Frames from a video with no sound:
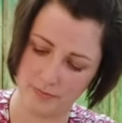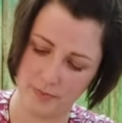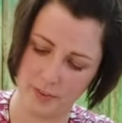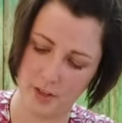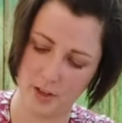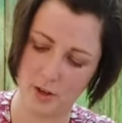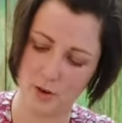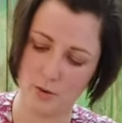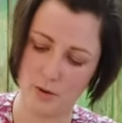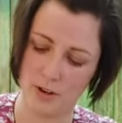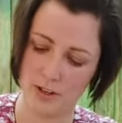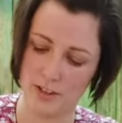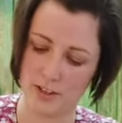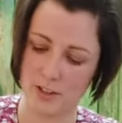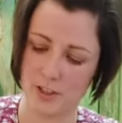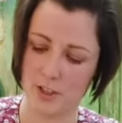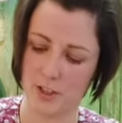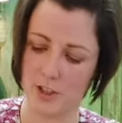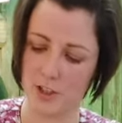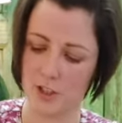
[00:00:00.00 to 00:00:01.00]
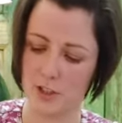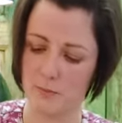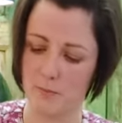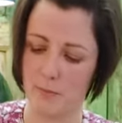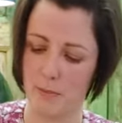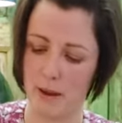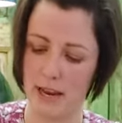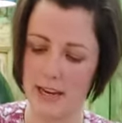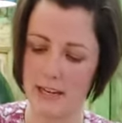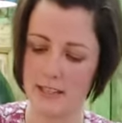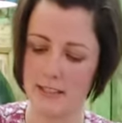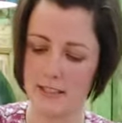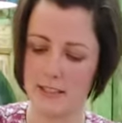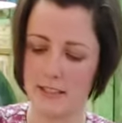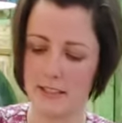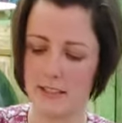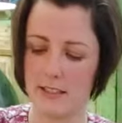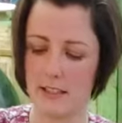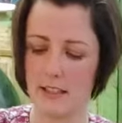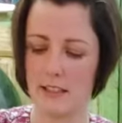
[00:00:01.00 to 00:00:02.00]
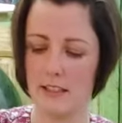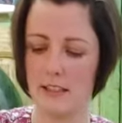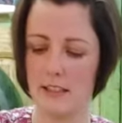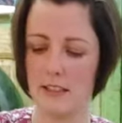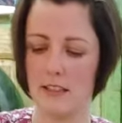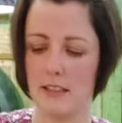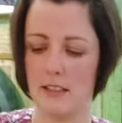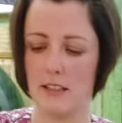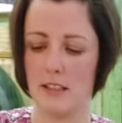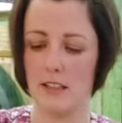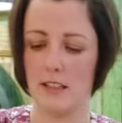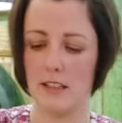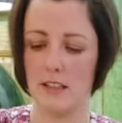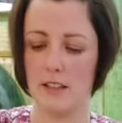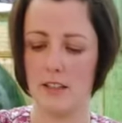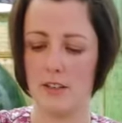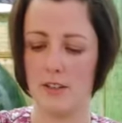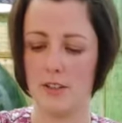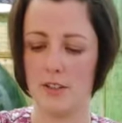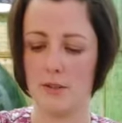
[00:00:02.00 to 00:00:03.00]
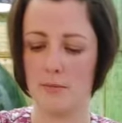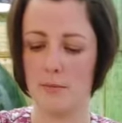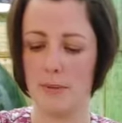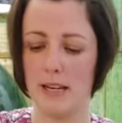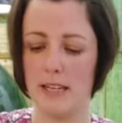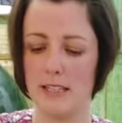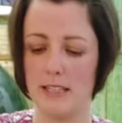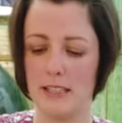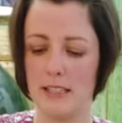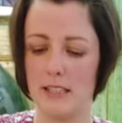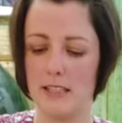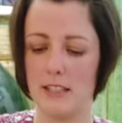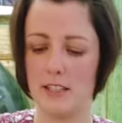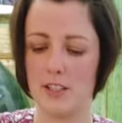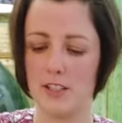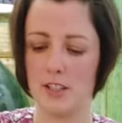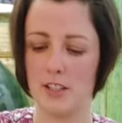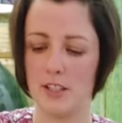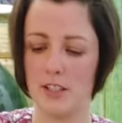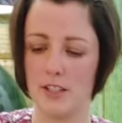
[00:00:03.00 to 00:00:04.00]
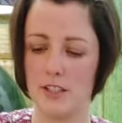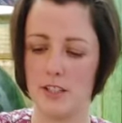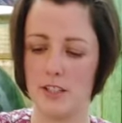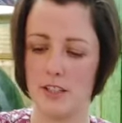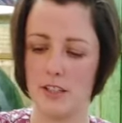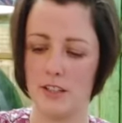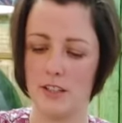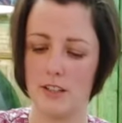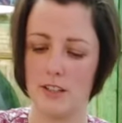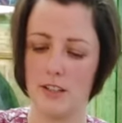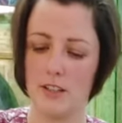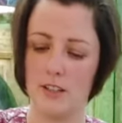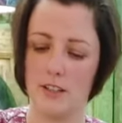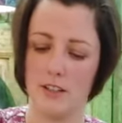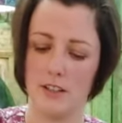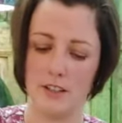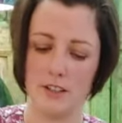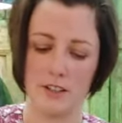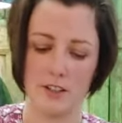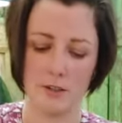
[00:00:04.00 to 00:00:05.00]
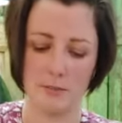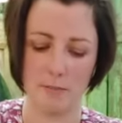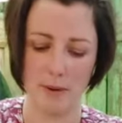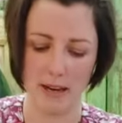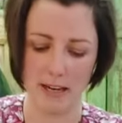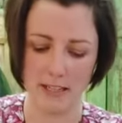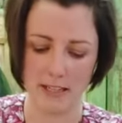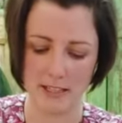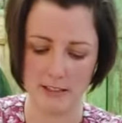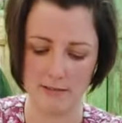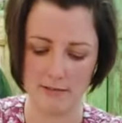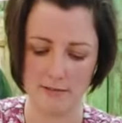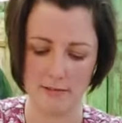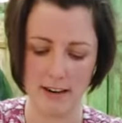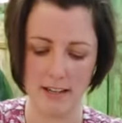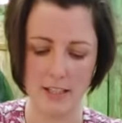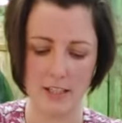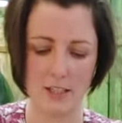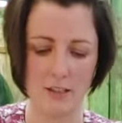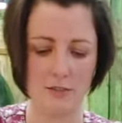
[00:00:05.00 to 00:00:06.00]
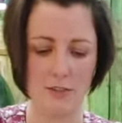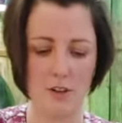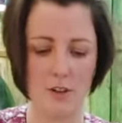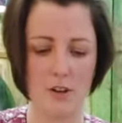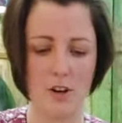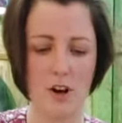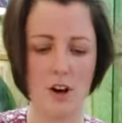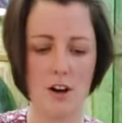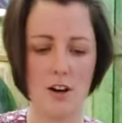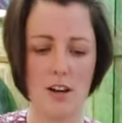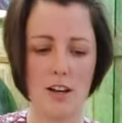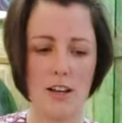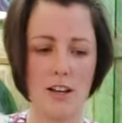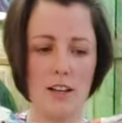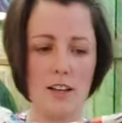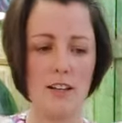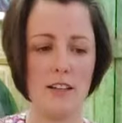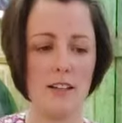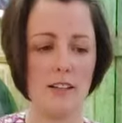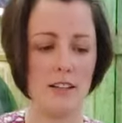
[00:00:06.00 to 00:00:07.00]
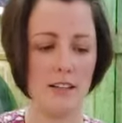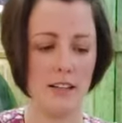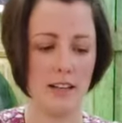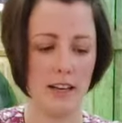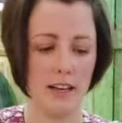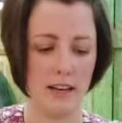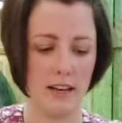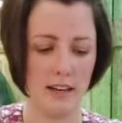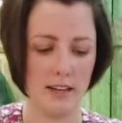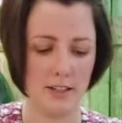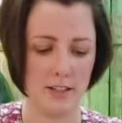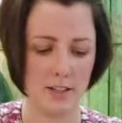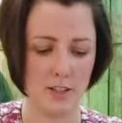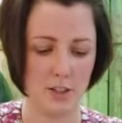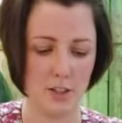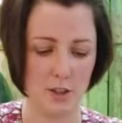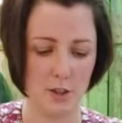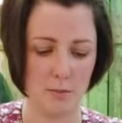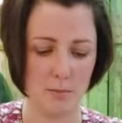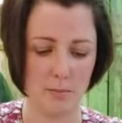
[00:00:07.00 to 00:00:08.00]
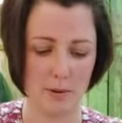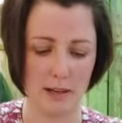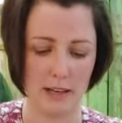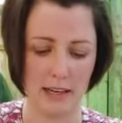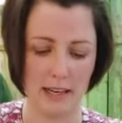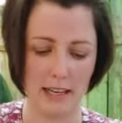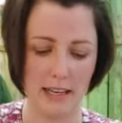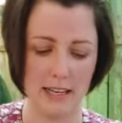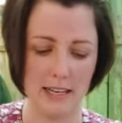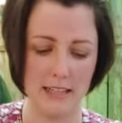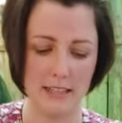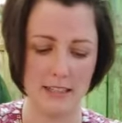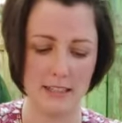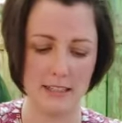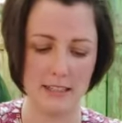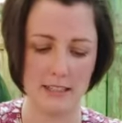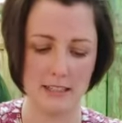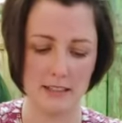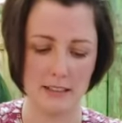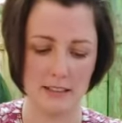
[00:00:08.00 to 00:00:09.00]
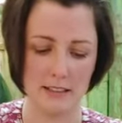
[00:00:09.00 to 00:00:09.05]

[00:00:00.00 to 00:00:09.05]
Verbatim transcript: you want to just baste, use some basting stitches to baste the rest of your collar into place.